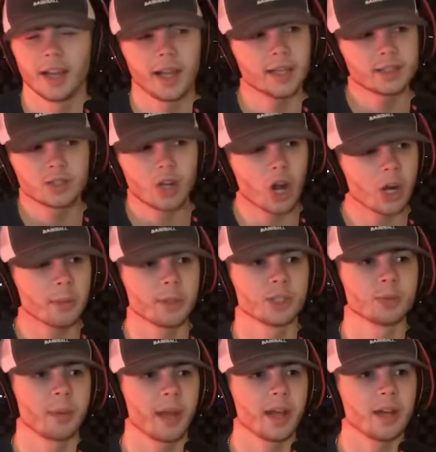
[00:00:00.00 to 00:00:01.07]
It's
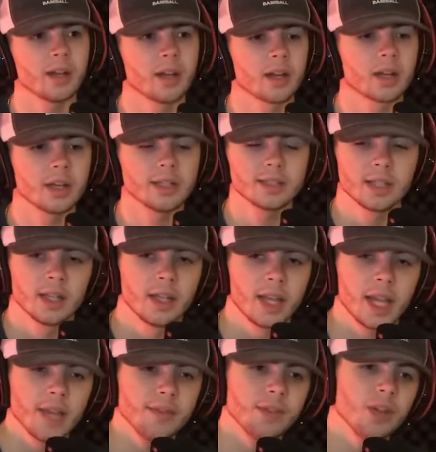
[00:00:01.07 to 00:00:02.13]
garbage, man. Because
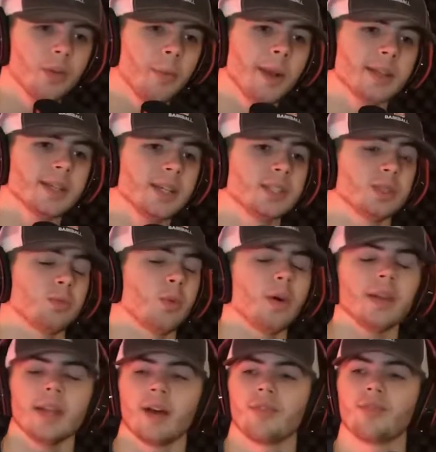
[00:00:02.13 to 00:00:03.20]
even though Mike Tyson
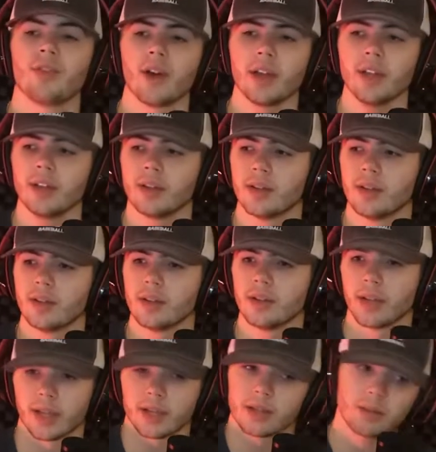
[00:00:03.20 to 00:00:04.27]
won that fight,
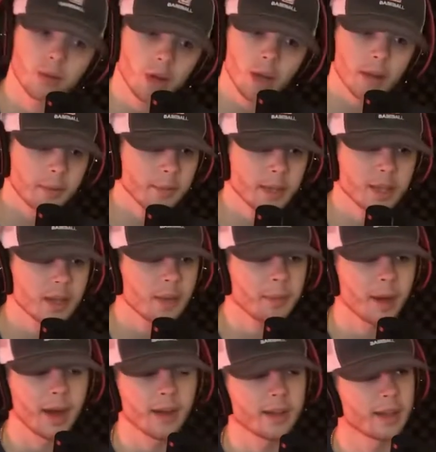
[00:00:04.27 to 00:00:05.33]
like, I mean, come
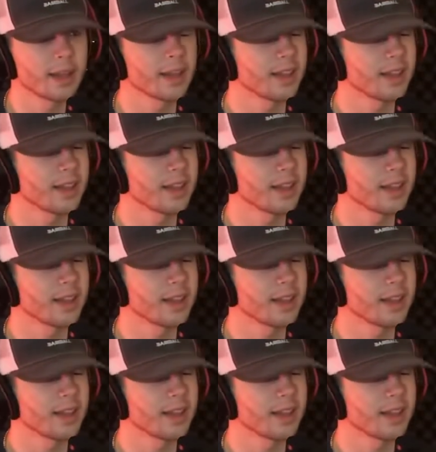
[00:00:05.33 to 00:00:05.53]
on. Like,